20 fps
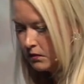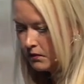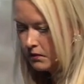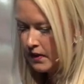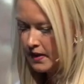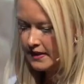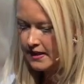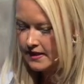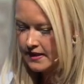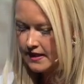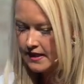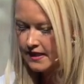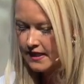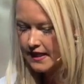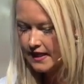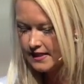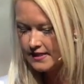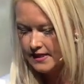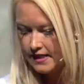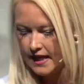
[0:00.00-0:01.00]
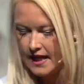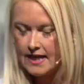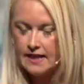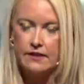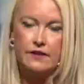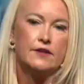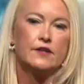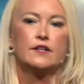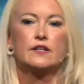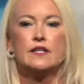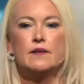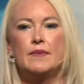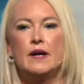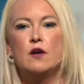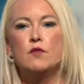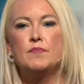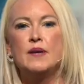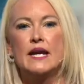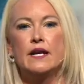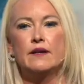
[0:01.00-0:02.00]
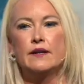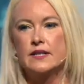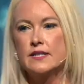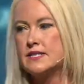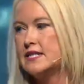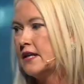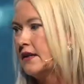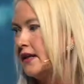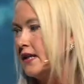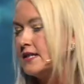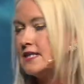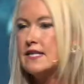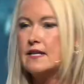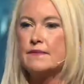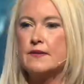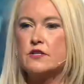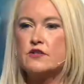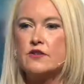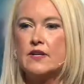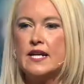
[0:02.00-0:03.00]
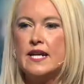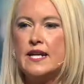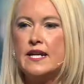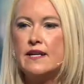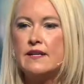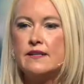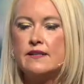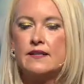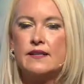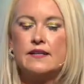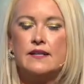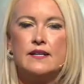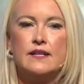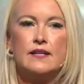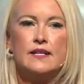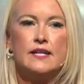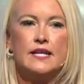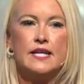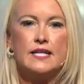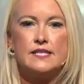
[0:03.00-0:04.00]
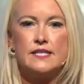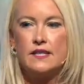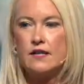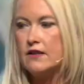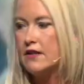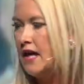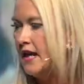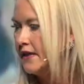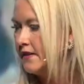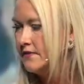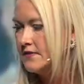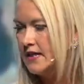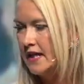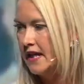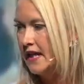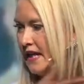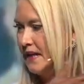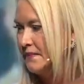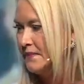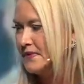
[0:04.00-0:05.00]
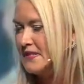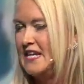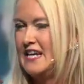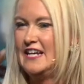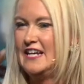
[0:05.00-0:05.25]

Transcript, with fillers: One of the things that I learned about parents here at Symmetry is that a lot of times,